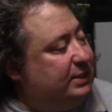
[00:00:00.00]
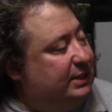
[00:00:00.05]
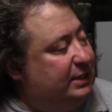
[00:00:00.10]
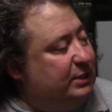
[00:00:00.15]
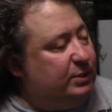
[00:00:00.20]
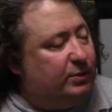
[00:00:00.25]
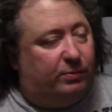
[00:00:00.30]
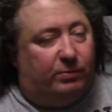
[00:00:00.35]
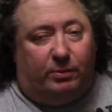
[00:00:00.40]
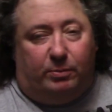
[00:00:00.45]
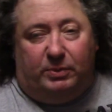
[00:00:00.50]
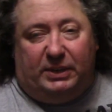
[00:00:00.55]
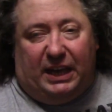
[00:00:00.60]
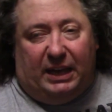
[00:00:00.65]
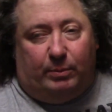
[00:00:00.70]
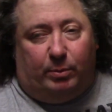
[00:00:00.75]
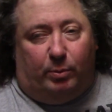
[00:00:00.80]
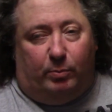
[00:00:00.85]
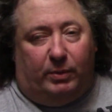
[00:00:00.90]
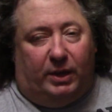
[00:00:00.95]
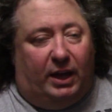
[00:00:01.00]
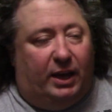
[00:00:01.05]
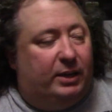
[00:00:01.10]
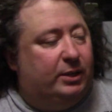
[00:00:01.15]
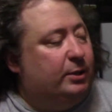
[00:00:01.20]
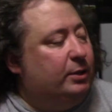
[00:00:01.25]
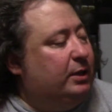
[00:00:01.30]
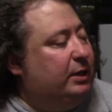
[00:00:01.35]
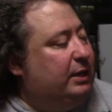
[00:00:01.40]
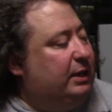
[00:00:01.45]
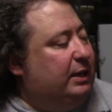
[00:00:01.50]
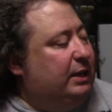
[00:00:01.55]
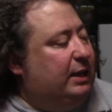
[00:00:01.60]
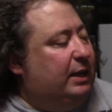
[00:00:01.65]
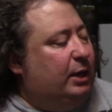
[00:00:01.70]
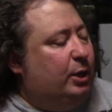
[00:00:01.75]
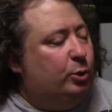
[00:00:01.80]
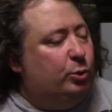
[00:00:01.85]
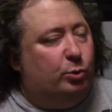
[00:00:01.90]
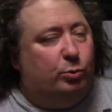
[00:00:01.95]
These are from CableMod,
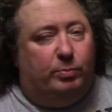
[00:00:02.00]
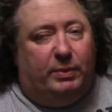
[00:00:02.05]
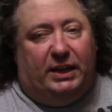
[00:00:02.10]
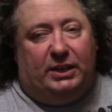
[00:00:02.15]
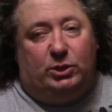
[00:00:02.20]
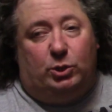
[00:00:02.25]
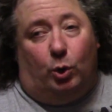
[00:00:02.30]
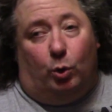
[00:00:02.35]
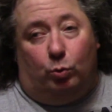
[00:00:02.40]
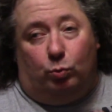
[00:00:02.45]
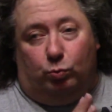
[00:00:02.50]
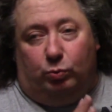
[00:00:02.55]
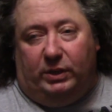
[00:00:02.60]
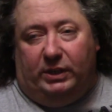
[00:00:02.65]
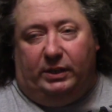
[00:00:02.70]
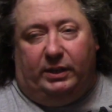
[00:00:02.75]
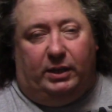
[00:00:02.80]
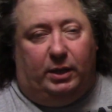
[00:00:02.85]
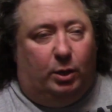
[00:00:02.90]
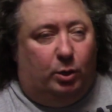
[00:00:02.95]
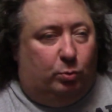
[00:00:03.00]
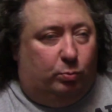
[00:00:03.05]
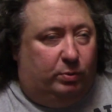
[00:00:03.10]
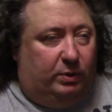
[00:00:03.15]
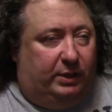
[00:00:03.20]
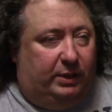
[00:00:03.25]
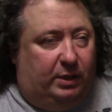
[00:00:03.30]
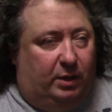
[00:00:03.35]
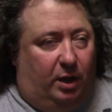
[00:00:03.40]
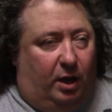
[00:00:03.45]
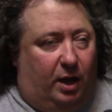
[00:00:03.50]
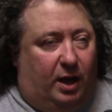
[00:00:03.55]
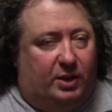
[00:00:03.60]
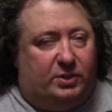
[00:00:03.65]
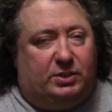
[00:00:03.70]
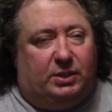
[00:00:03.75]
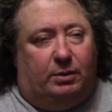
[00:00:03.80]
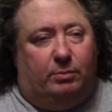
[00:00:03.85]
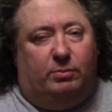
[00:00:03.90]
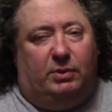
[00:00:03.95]
who makes really
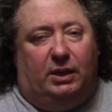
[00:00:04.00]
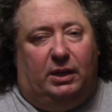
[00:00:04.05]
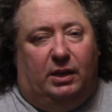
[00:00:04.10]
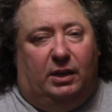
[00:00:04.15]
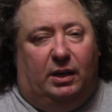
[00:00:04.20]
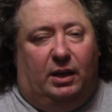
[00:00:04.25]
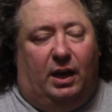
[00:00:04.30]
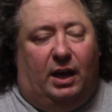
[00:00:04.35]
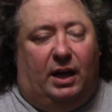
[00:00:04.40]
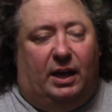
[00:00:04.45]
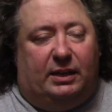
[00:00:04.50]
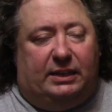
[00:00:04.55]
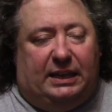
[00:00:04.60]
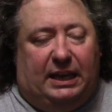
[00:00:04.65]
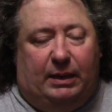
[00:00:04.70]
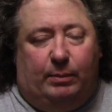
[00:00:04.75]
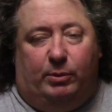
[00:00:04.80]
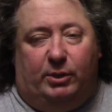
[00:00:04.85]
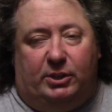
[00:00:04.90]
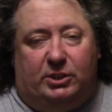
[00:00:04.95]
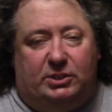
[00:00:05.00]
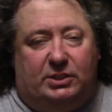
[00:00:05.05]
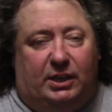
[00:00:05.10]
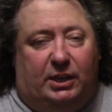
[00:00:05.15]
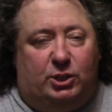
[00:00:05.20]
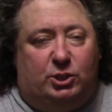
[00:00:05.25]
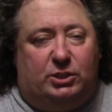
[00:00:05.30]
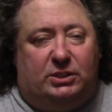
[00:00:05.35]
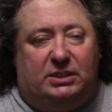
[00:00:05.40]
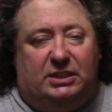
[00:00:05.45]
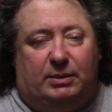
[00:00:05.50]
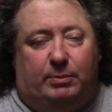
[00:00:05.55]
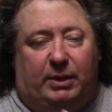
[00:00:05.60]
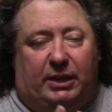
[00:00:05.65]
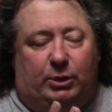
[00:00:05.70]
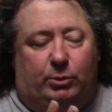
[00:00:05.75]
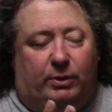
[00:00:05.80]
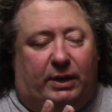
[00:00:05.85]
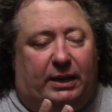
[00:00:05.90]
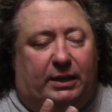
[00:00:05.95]
awesome cable extensions. They
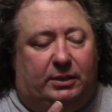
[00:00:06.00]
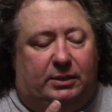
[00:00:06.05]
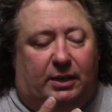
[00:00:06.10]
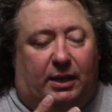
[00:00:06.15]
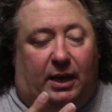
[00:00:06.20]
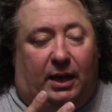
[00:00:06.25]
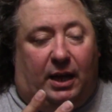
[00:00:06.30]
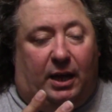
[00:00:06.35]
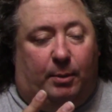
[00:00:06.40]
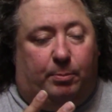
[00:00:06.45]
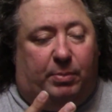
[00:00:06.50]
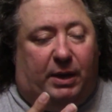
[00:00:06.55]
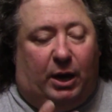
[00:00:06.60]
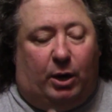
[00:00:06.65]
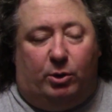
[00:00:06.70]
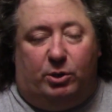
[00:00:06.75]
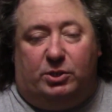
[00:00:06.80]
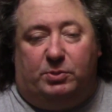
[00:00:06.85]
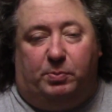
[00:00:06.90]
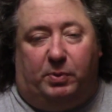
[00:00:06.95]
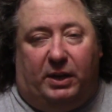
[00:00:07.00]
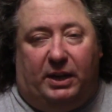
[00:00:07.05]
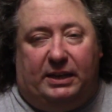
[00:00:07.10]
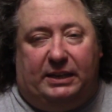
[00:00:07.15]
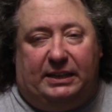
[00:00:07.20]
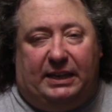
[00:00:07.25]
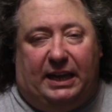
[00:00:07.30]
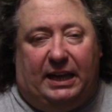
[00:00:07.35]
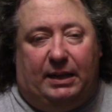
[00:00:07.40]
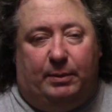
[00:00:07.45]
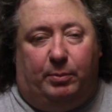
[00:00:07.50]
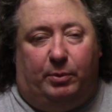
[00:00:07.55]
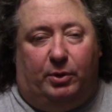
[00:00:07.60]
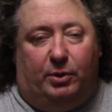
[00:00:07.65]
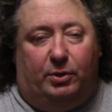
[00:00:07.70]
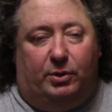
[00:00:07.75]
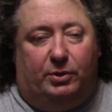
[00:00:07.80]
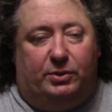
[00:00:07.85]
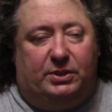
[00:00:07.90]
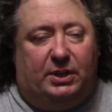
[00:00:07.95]
make great power supply
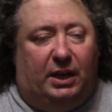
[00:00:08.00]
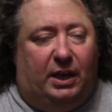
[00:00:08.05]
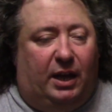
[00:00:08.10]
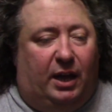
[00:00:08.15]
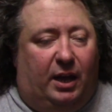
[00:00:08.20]
cables.